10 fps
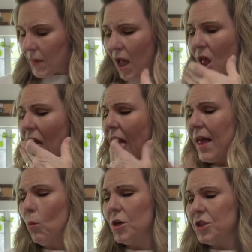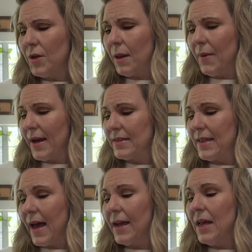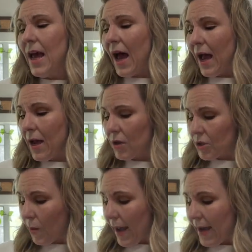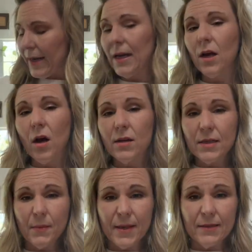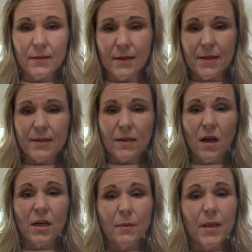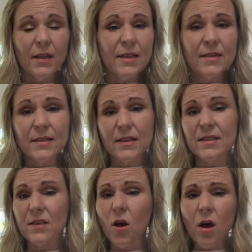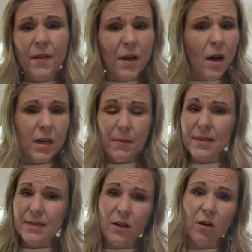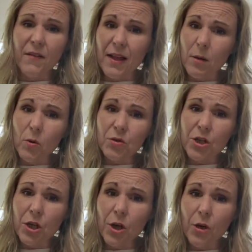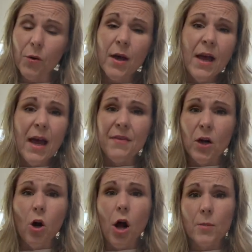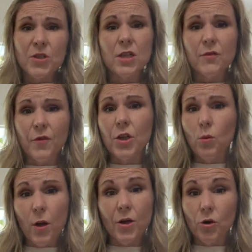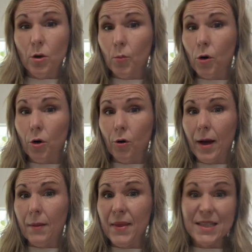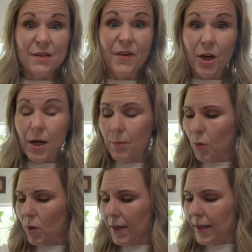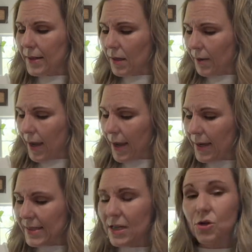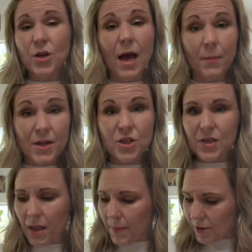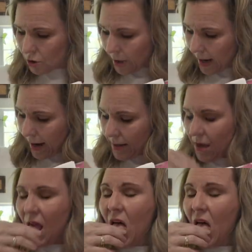Okay, once you get past that, I also add in a condiments list. The condiment list lists all the condiments that are available to you and that are options for you while you're on program. That's very important, okay? It tells you how much they measure at.